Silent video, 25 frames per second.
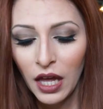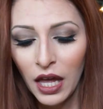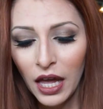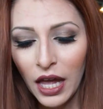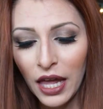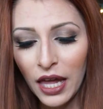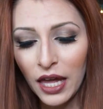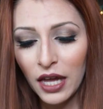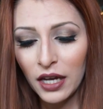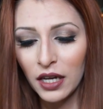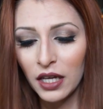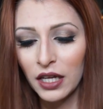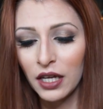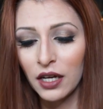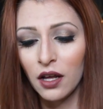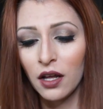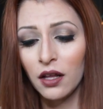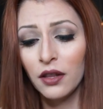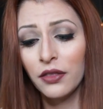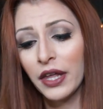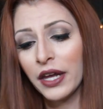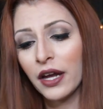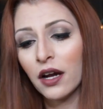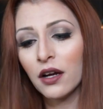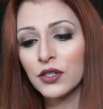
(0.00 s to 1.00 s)
And
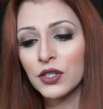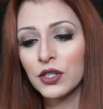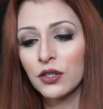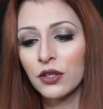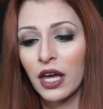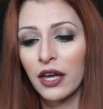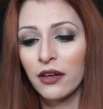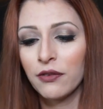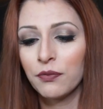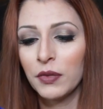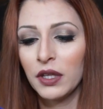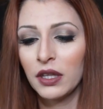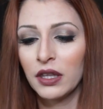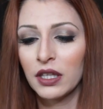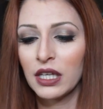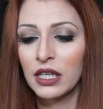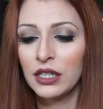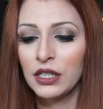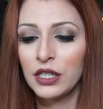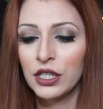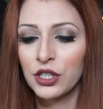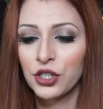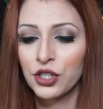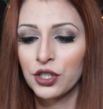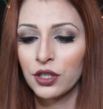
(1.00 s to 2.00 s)
they also gave me the
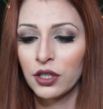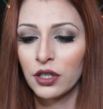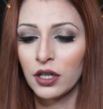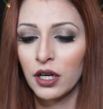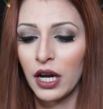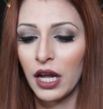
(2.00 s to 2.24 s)
conditioner,